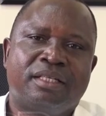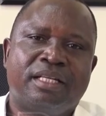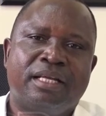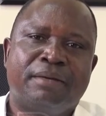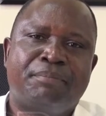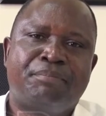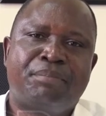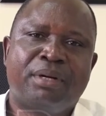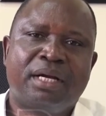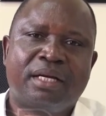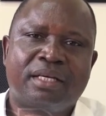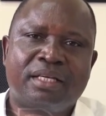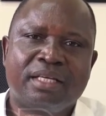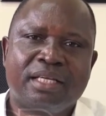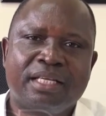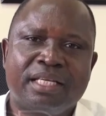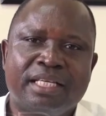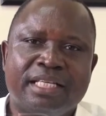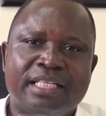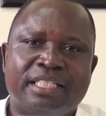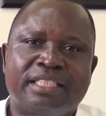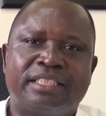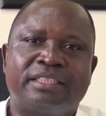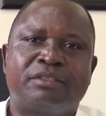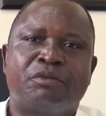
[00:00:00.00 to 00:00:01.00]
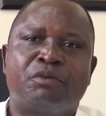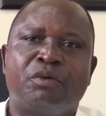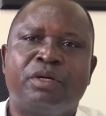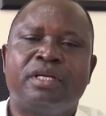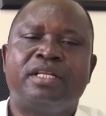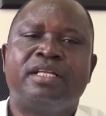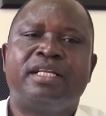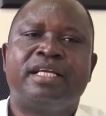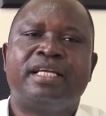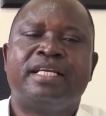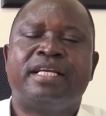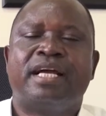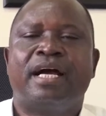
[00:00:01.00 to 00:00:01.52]
The parking is
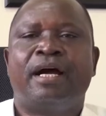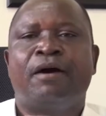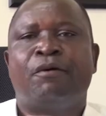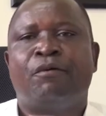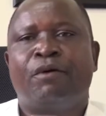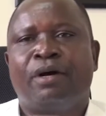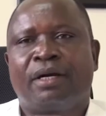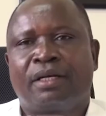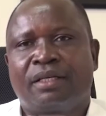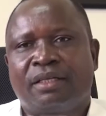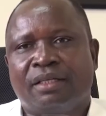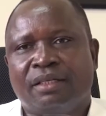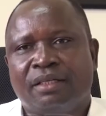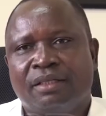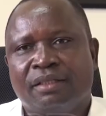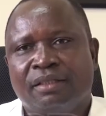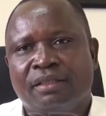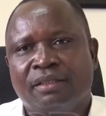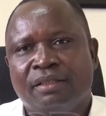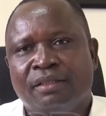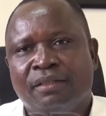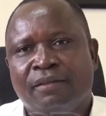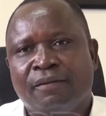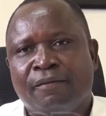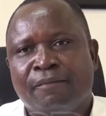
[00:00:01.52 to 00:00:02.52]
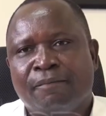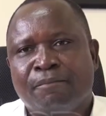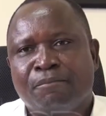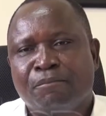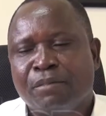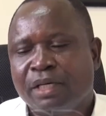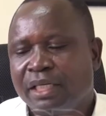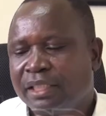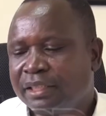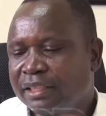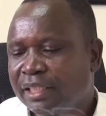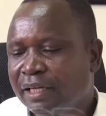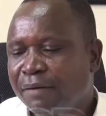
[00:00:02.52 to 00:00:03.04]
when they are working.
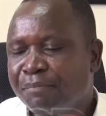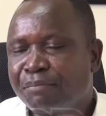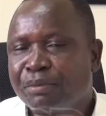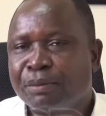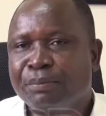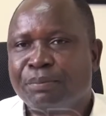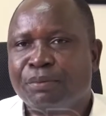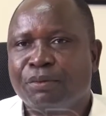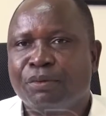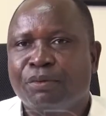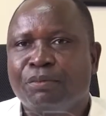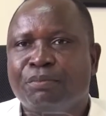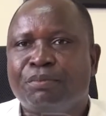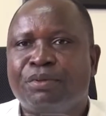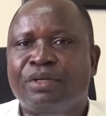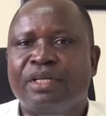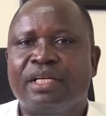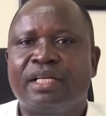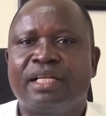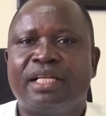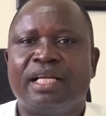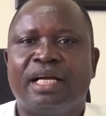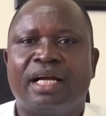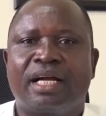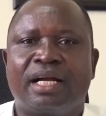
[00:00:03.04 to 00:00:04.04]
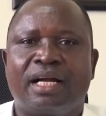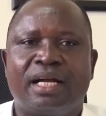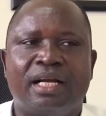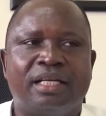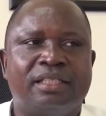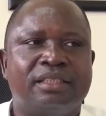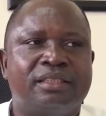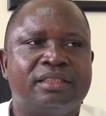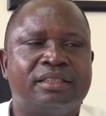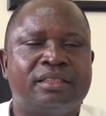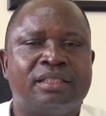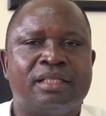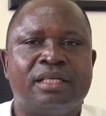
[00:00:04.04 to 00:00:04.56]
But some people bring their
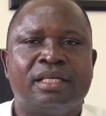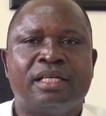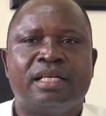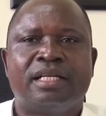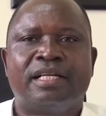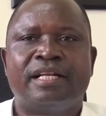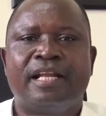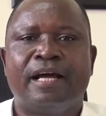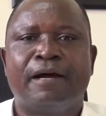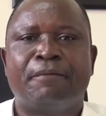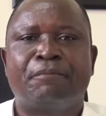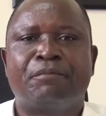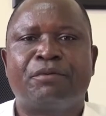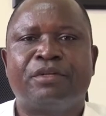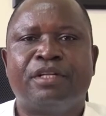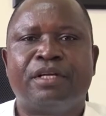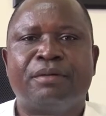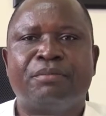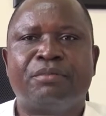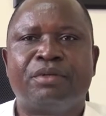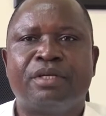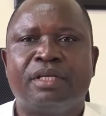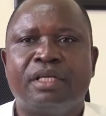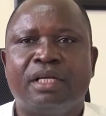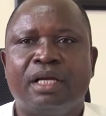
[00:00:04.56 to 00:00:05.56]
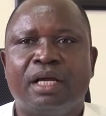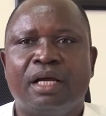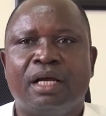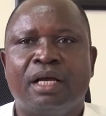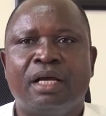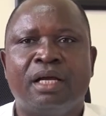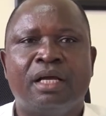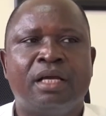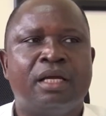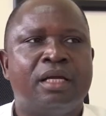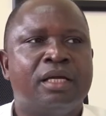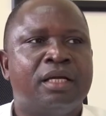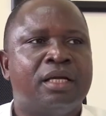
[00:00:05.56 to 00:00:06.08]
cars, dump them here,
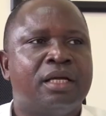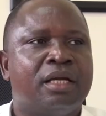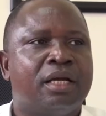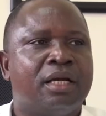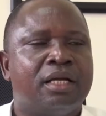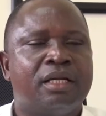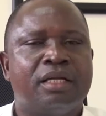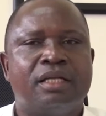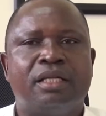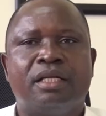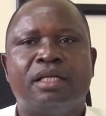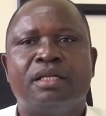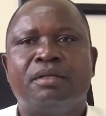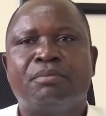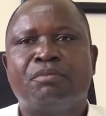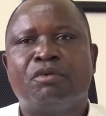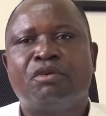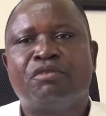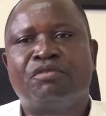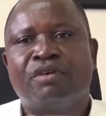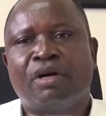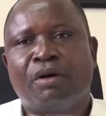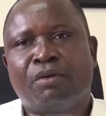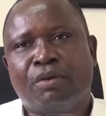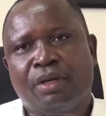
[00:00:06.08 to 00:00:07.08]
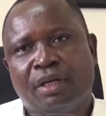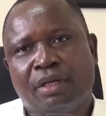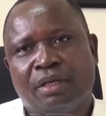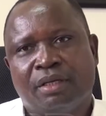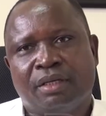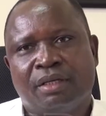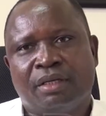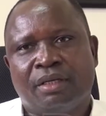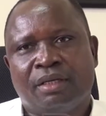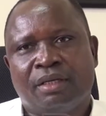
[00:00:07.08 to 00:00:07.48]
and then move away.